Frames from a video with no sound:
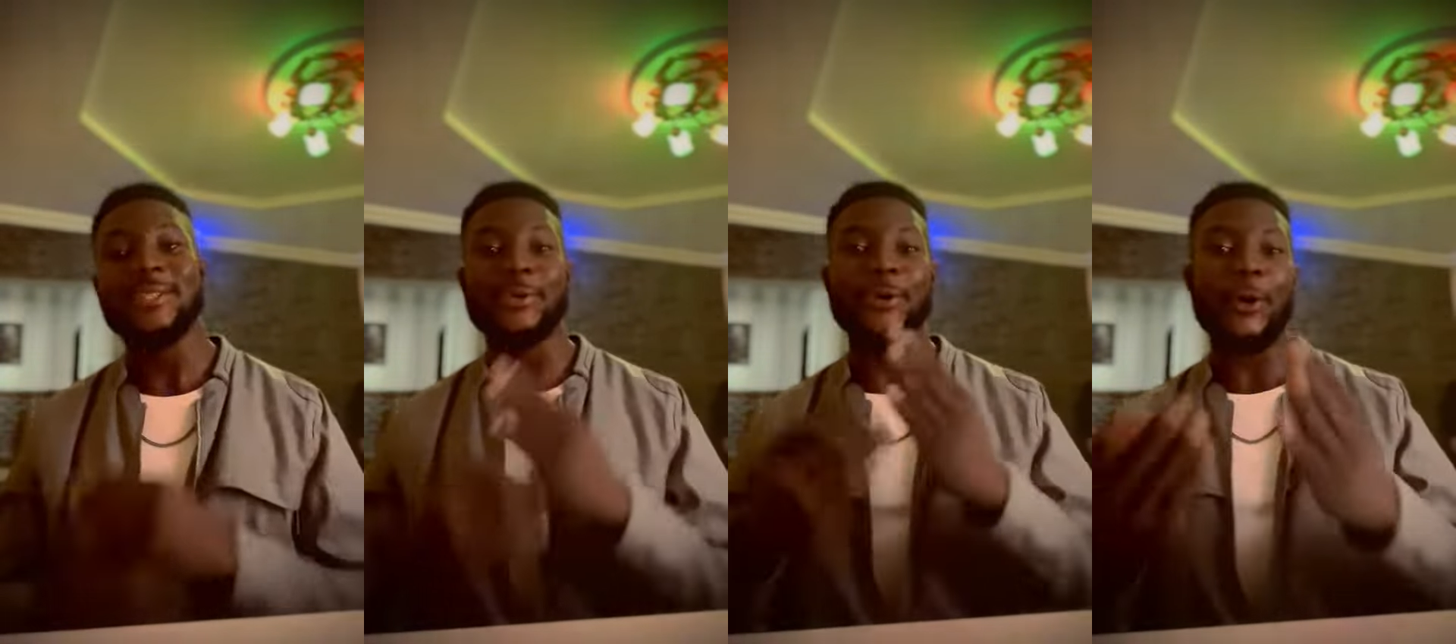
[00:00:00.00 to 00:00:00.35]

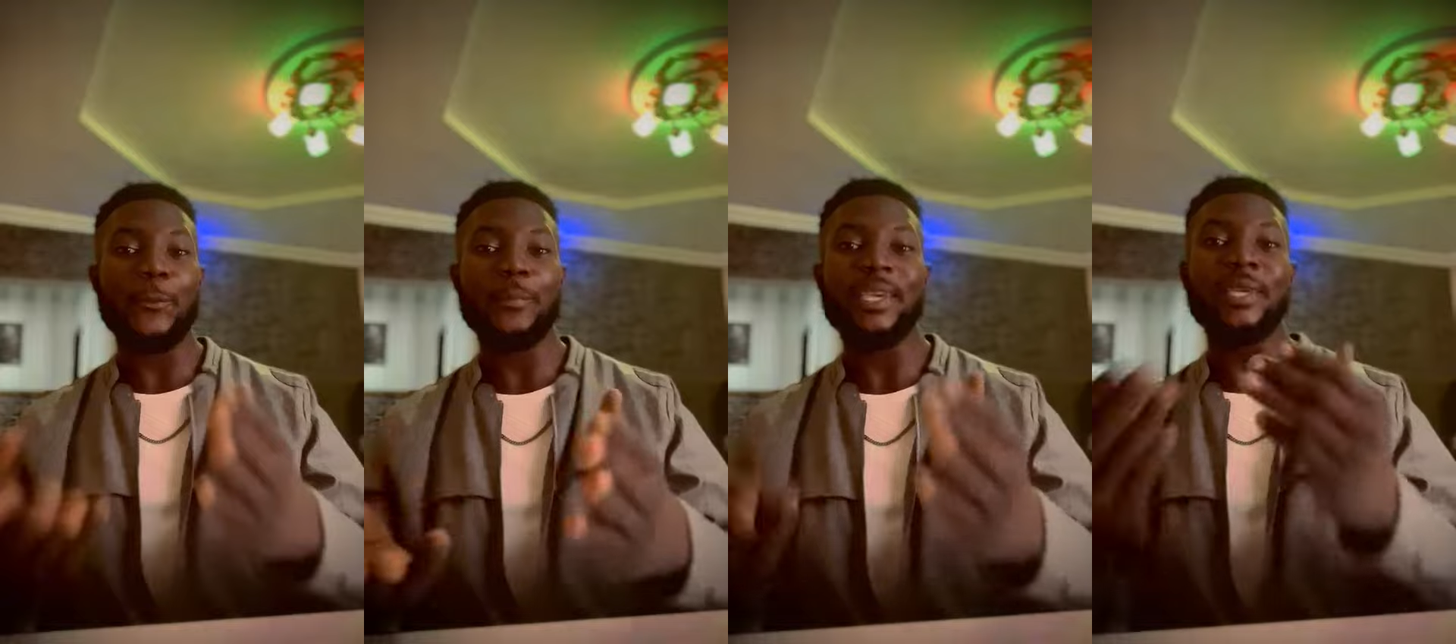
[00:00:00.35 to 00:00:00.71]
to
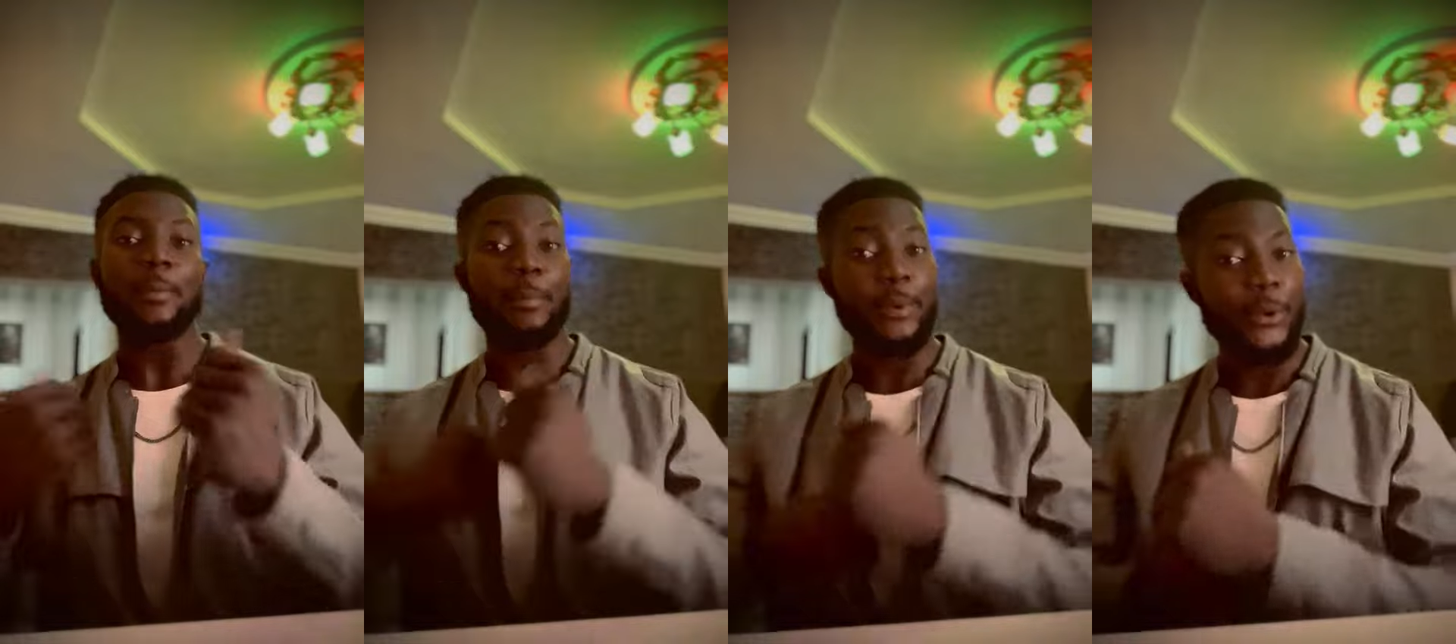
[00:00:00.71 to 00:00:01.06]
help me
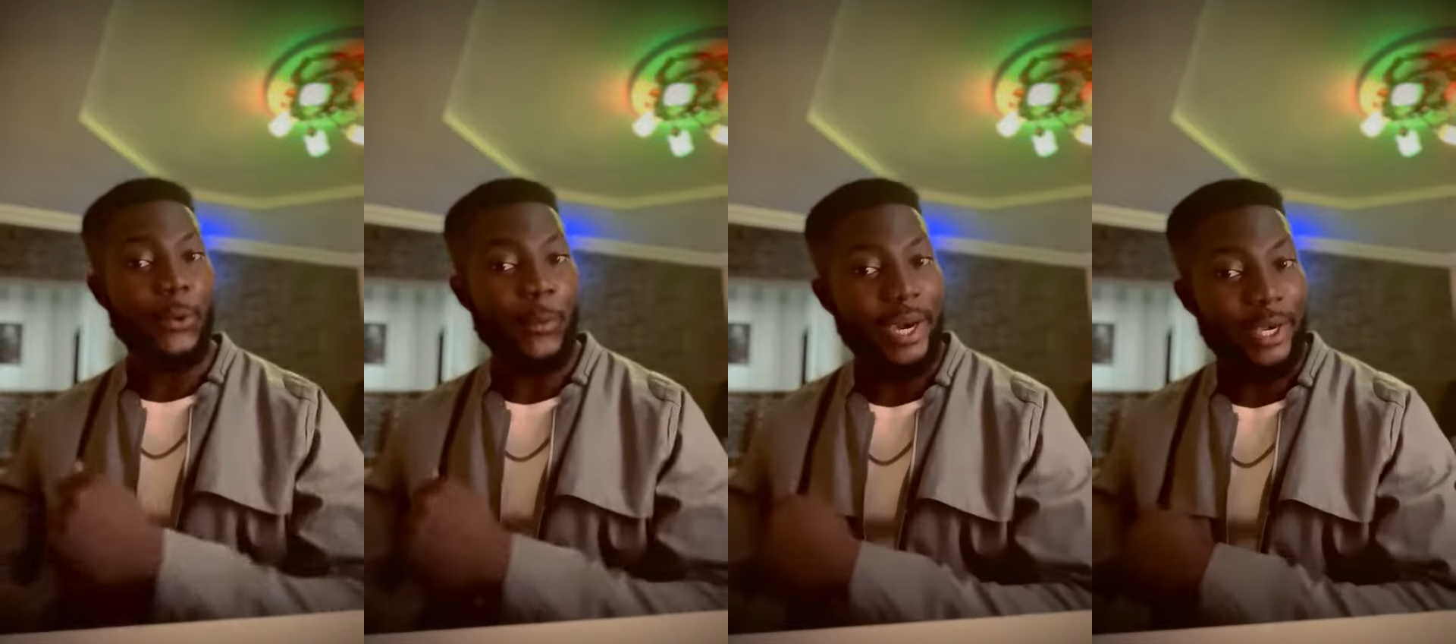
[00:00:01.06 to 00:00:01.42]

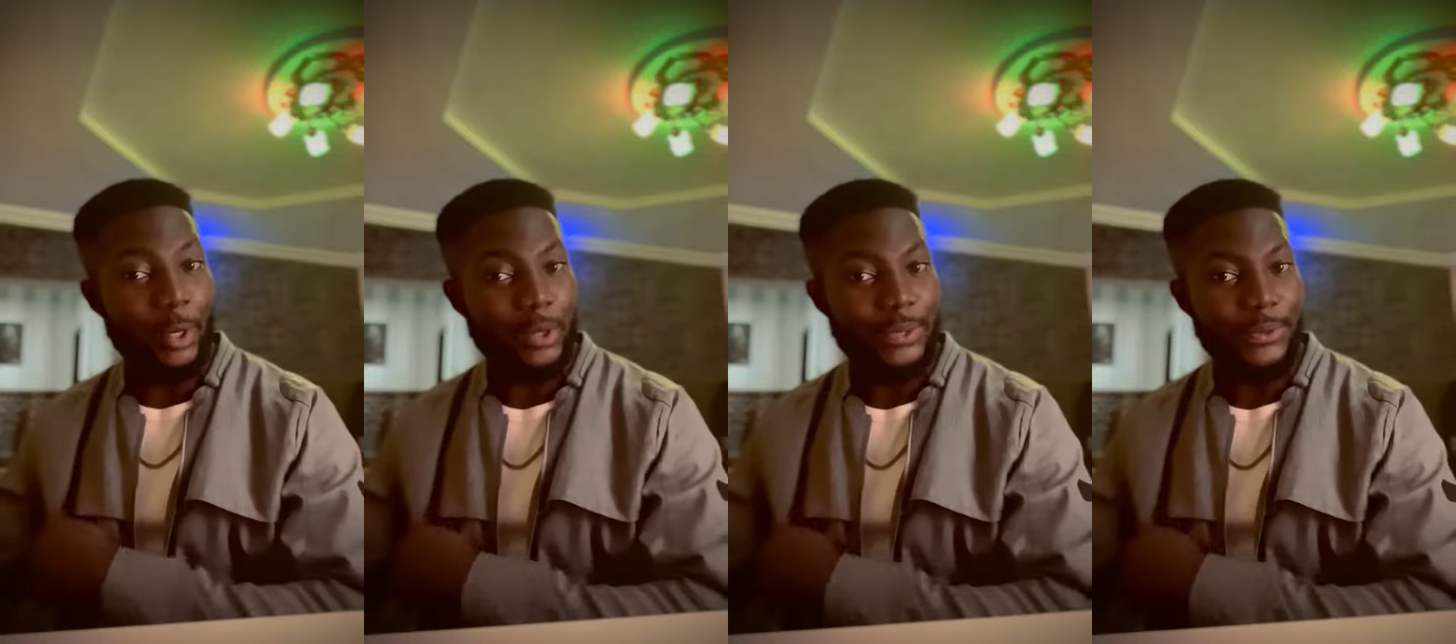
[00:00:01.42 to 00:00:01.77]
blow my
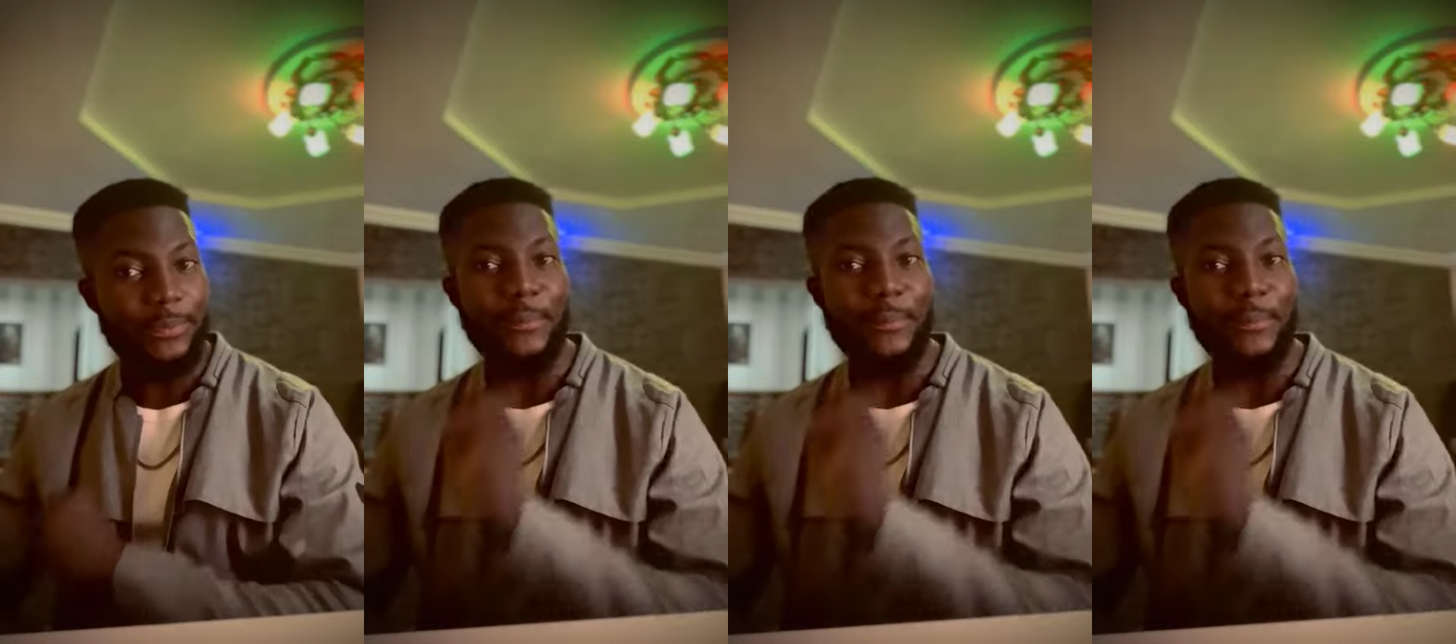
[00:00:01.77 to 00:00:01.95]
hustle.